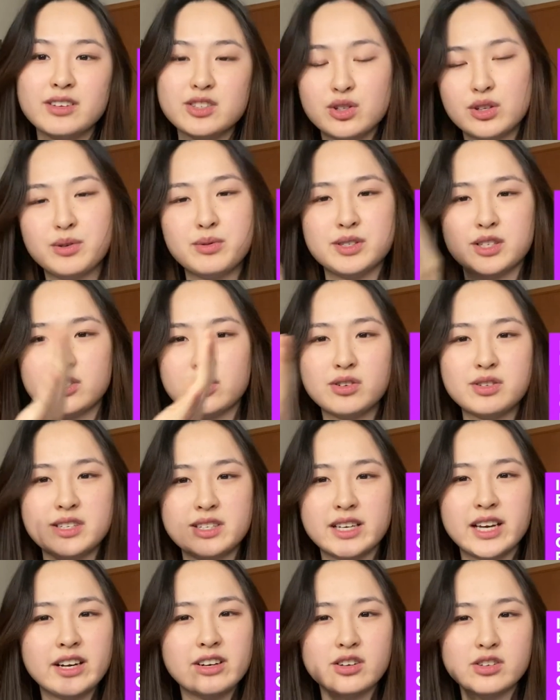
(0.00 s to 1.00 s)
So there was a certain
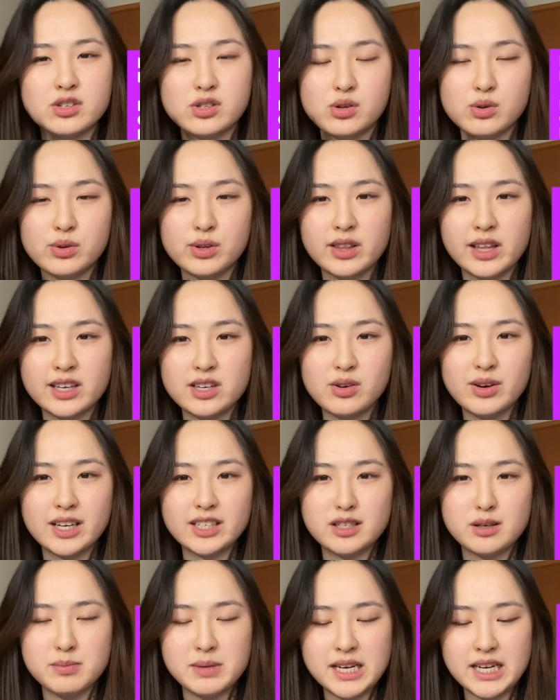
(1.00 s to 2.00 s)
standard too that you had
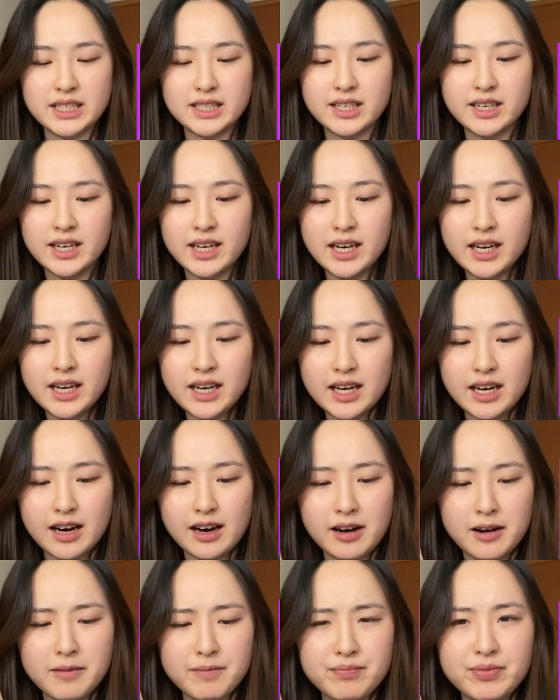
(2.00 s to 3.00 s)
to meet.
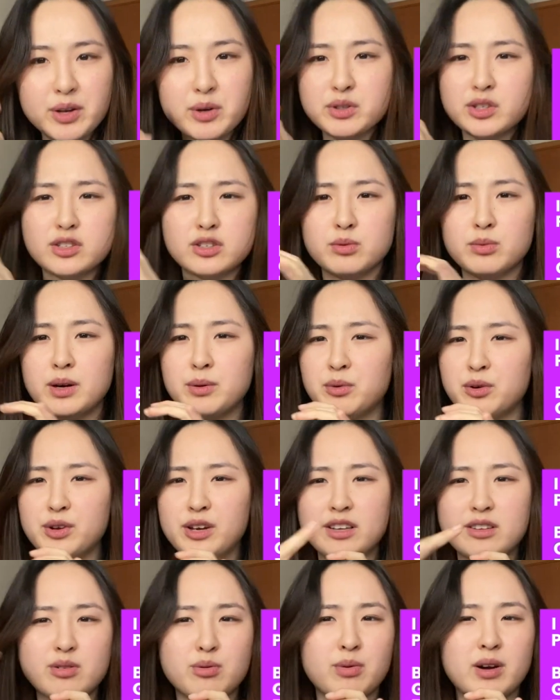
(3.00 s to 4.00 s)
Um, there was also one where you
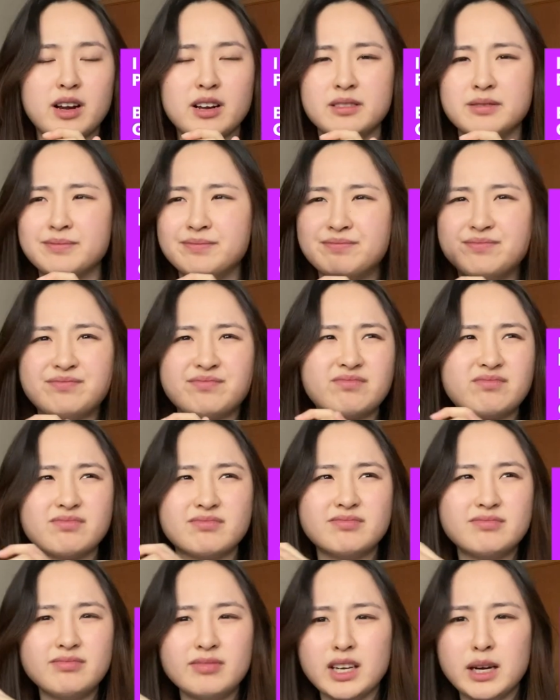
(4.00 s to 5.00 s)
had to run,
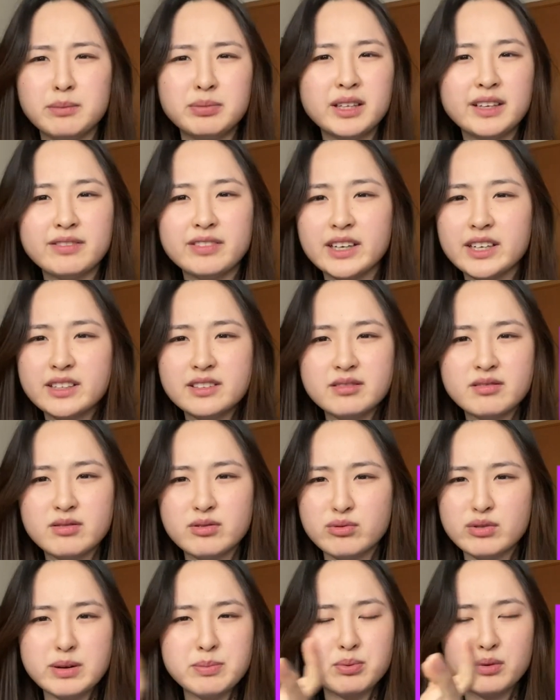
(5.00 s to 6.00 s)
I believe like
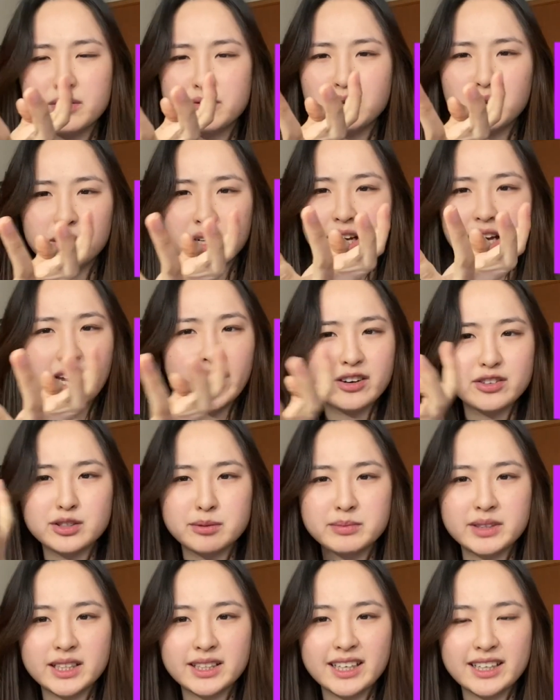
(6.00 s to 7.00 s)
3.4k or
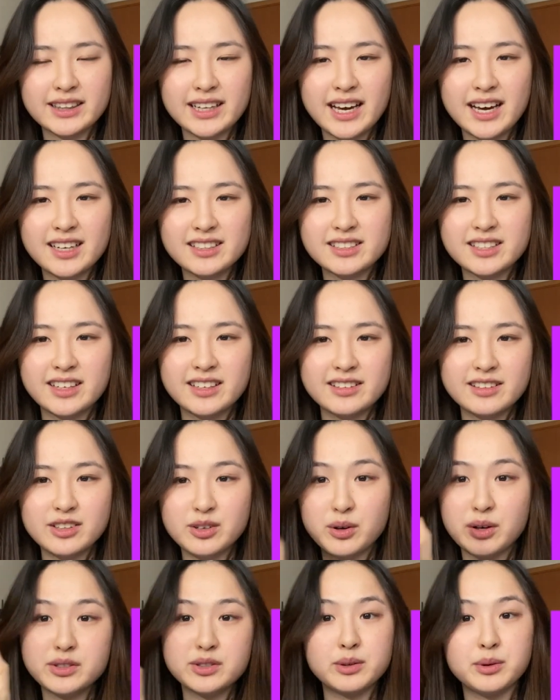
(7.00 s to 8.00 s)
something like that. And you
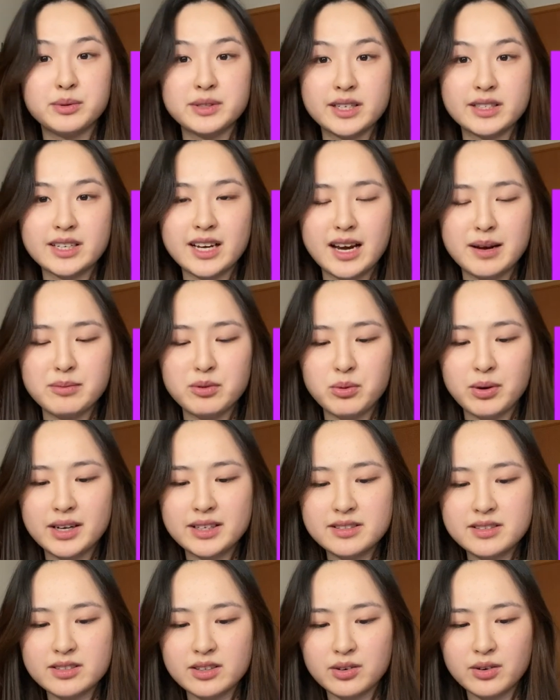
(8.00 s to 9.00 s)
also, it was a timed
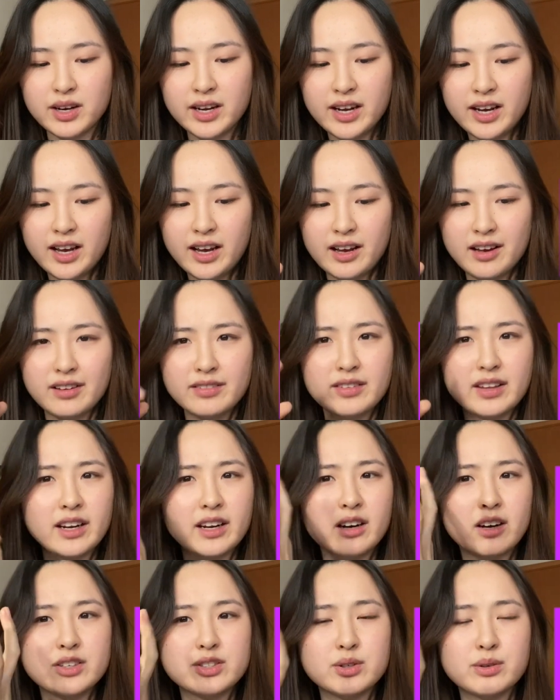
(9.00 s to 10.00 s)
run. So, and like
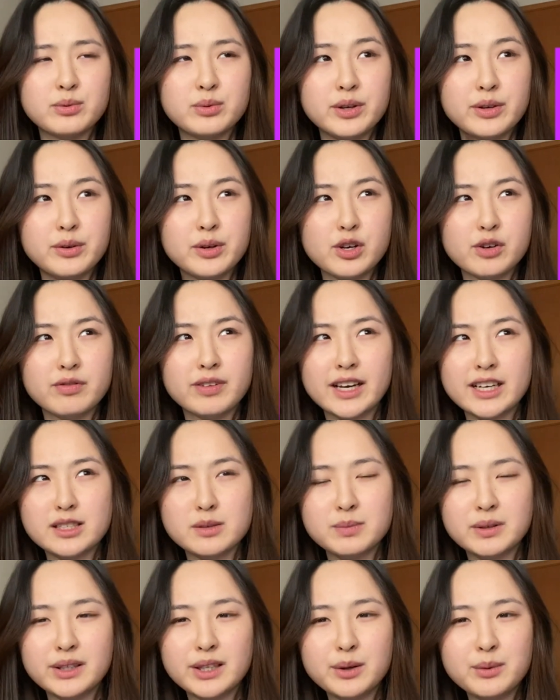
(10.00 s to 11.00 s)
also your
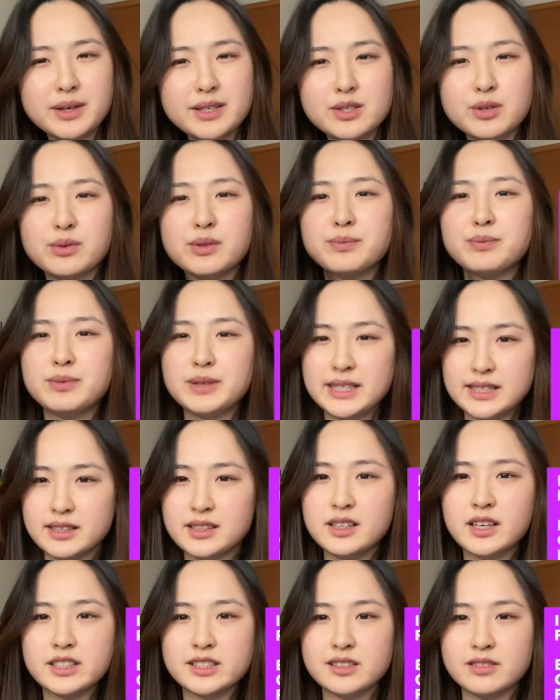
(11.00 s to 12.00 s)
flexibility was. So
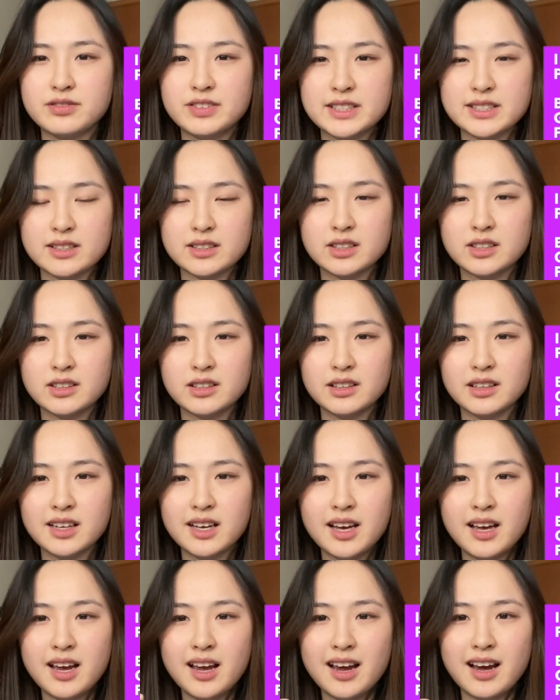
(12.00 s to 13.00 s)
basically lots of physical
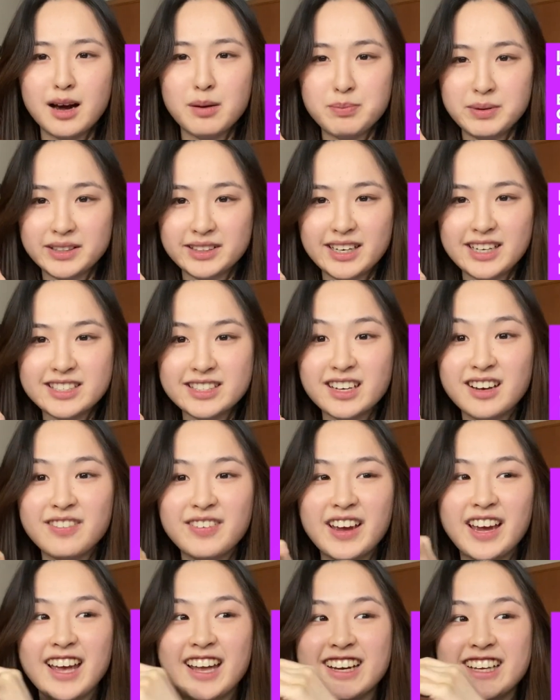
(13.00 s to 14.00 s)
ability stuff.
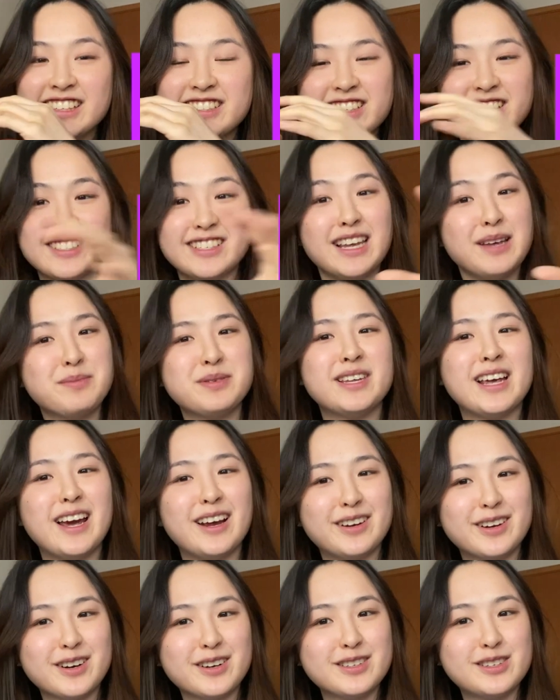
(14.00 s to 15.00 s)
And it's the same
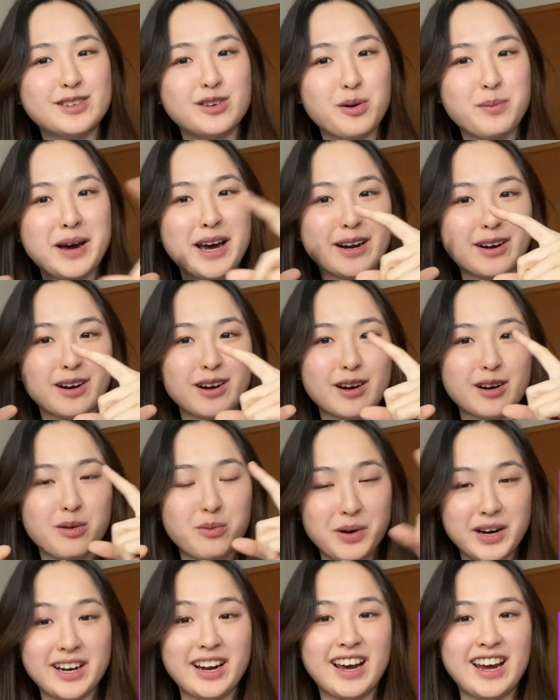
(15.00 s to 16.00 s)
standards no matter
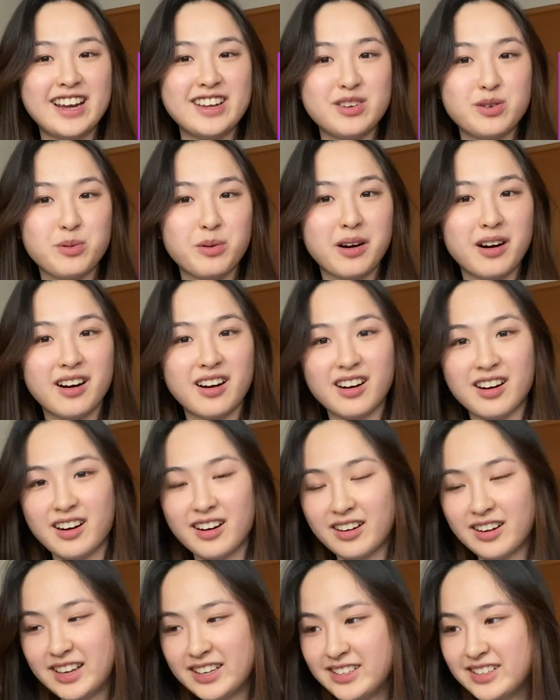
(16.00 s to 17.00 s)
what height you are
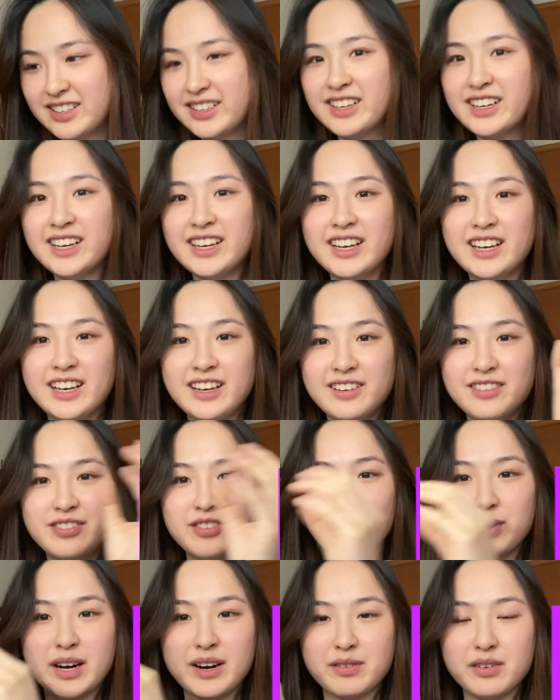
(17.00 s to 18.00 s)
and
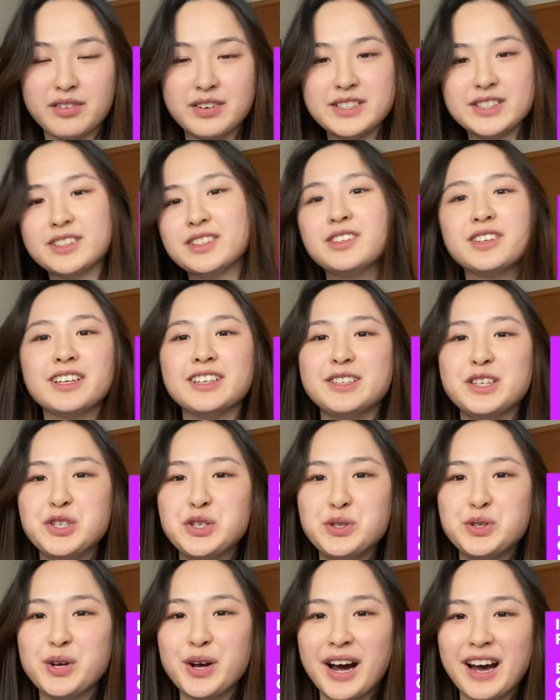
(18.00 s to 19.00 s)
whatever physical
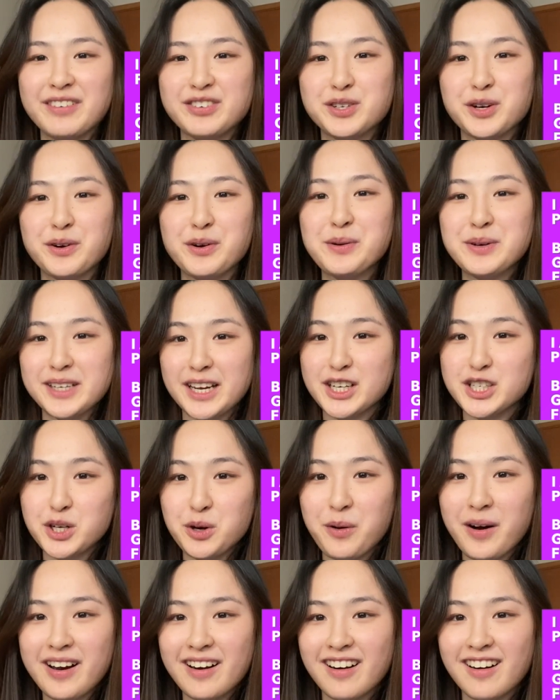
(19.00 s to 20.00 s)
conditions you have. So it was actually
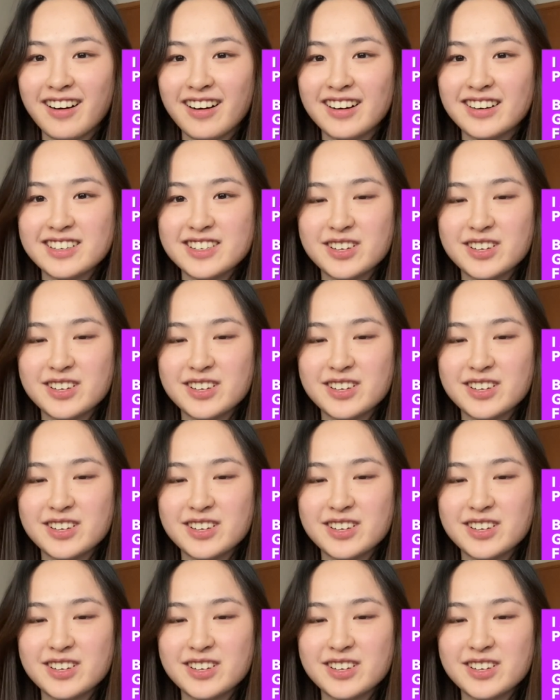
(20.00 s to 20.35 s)
quite hard.